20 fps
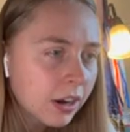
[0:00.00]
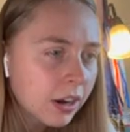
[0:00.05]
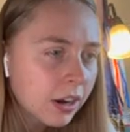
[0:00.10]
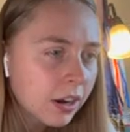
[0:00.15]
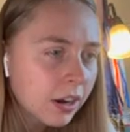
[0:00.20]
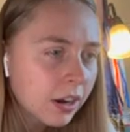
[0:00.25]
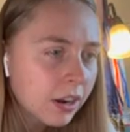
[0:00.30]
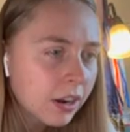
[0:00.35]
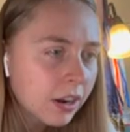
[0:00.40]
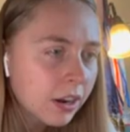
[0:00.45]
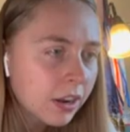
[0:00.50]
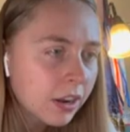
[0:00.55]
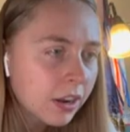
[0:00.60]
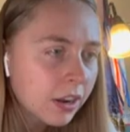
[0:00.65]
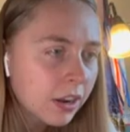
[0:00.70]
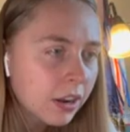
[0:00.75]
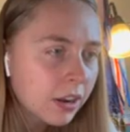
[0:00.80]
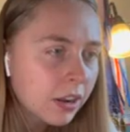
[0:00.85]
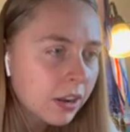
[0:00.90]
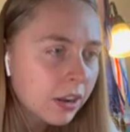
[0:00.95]

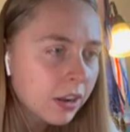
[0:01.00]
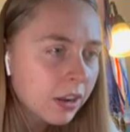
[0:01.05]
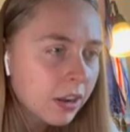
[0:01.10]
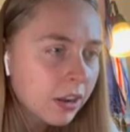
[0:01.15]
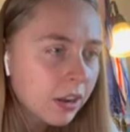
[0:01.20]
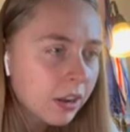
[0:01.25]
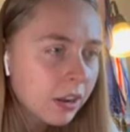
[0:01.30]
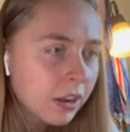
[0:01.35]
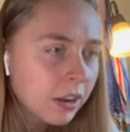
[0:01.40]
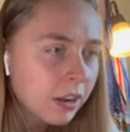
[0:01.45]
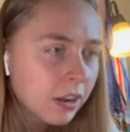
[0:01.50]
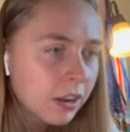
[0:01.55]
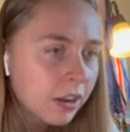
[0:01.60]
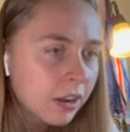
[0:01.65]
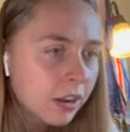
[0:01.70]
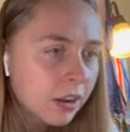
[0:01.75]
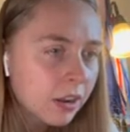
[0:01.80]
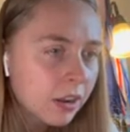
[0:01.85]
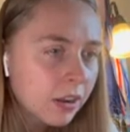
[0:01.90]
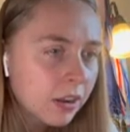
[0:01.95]

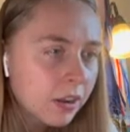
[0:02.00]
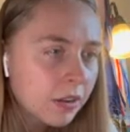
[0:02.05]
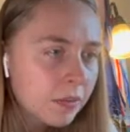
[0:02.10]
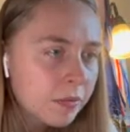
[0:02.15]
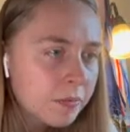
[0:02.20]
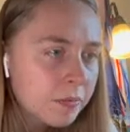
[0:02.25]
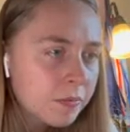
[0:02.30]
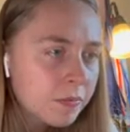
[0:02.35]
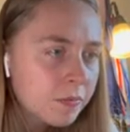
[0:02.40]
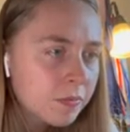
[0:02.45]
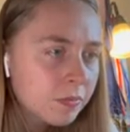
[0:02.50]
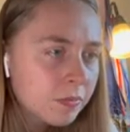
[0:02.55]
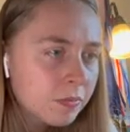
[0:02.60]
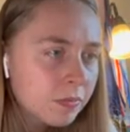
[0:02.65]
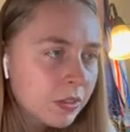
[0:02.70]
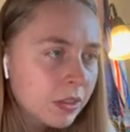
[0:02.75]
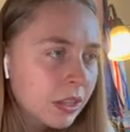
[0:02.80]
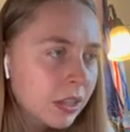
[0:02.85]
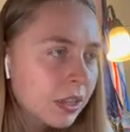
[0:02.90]
Nothing is said.